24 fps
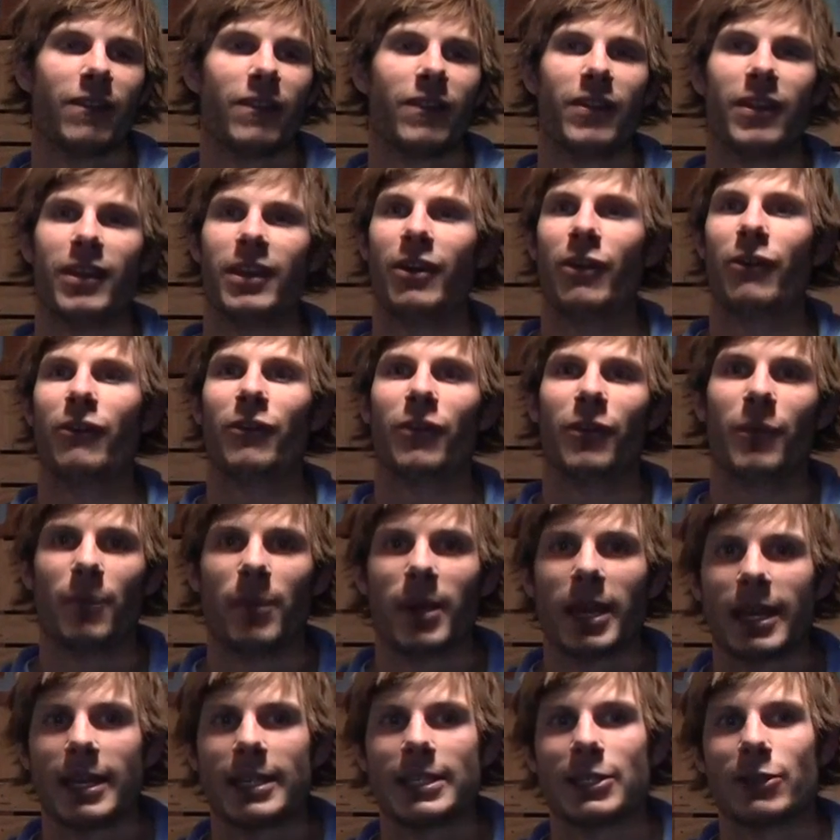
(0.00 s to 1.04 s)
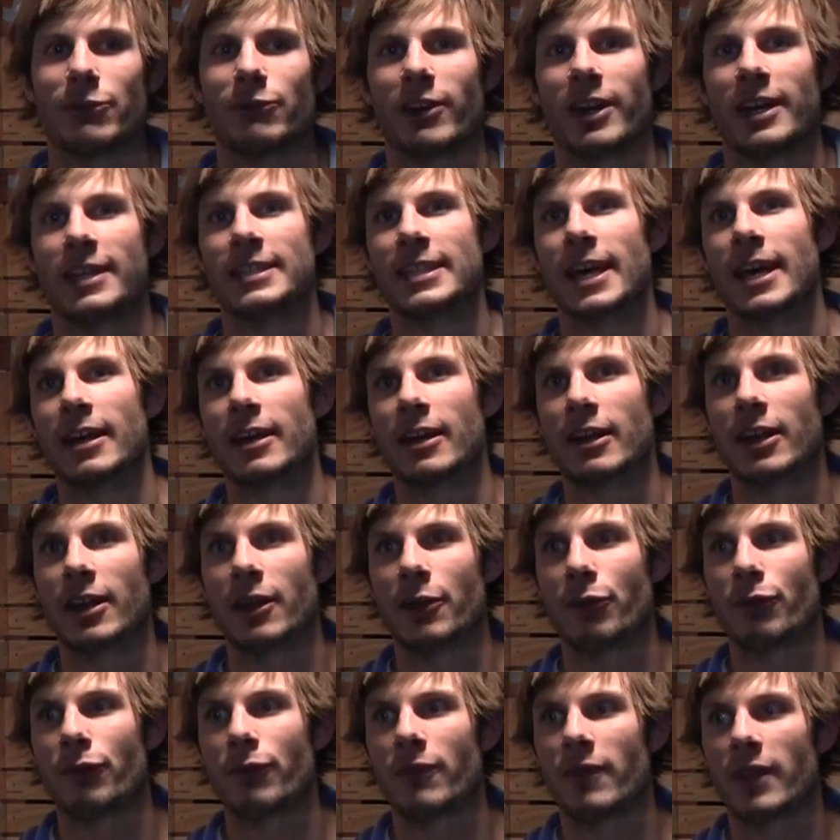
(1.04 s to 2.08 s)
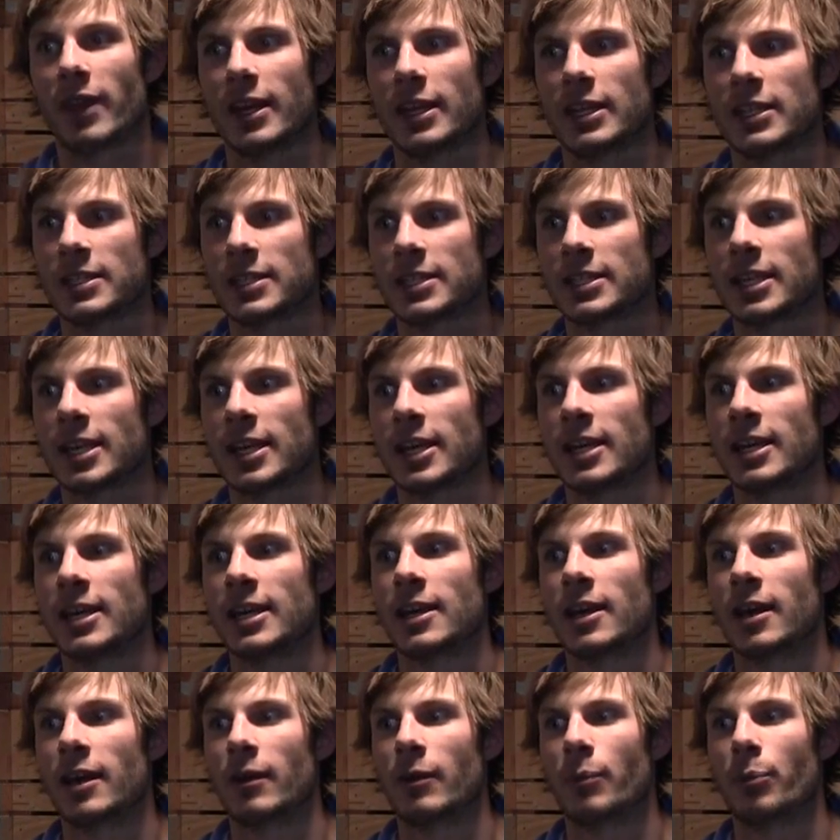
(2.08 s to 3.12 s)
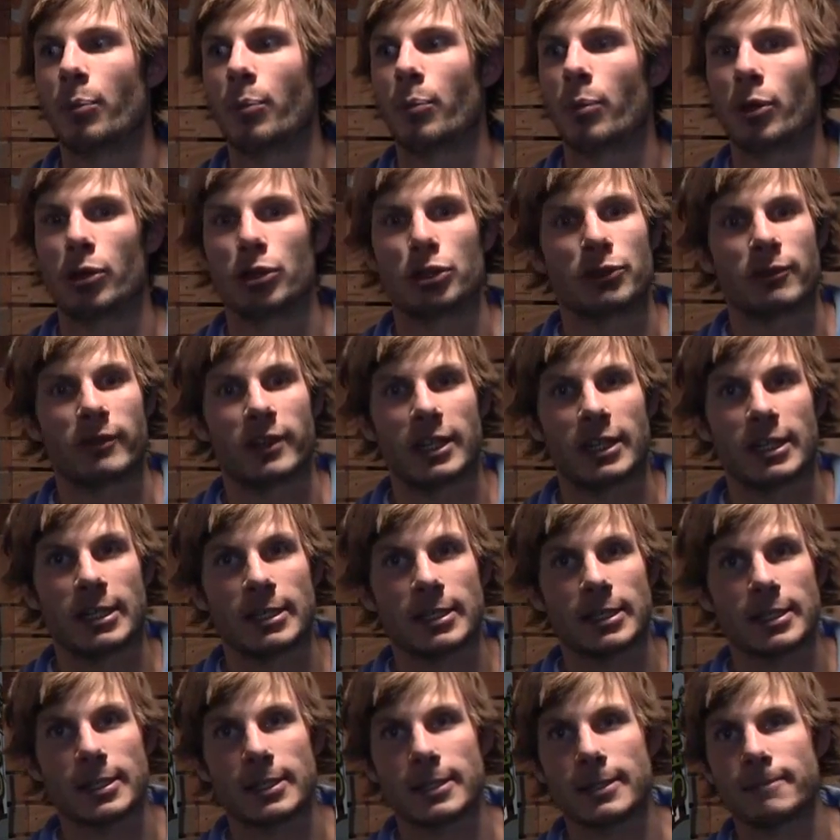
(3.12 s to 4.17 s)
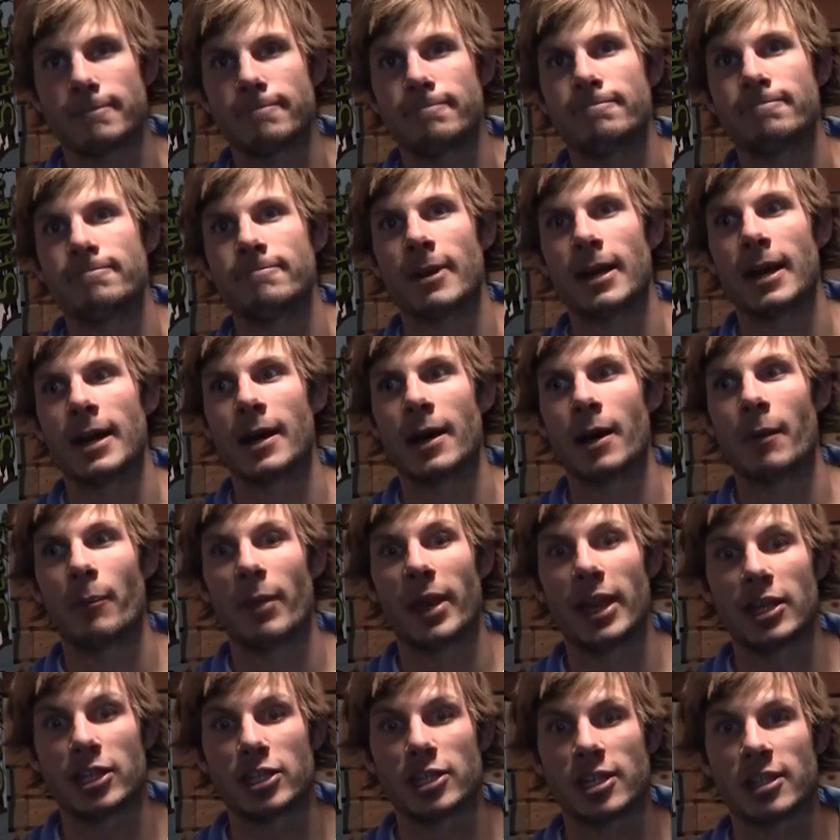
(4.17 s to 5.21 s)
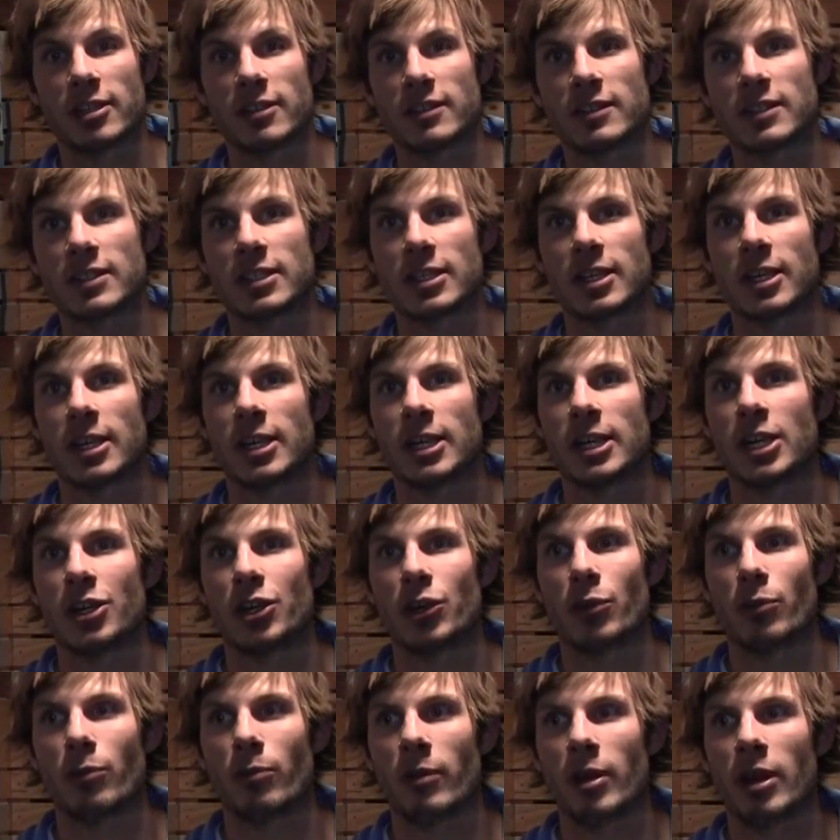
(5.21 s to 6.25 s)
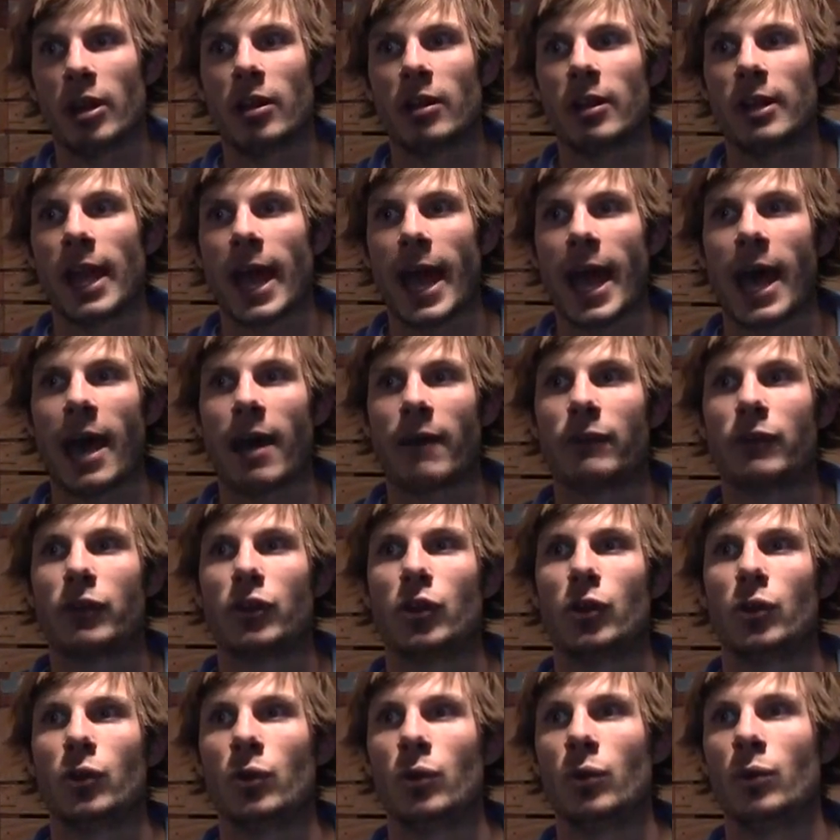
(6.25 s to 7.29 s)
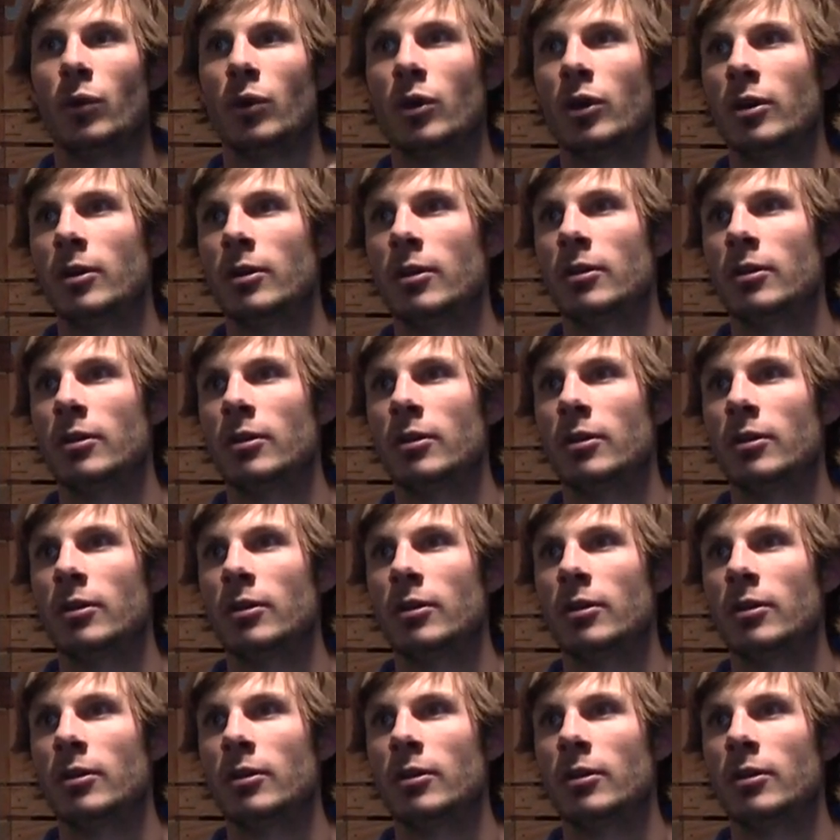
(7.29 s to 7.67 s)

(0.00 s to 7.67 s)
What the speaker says: The biggest advice I could give is perseverance, patience. You really have to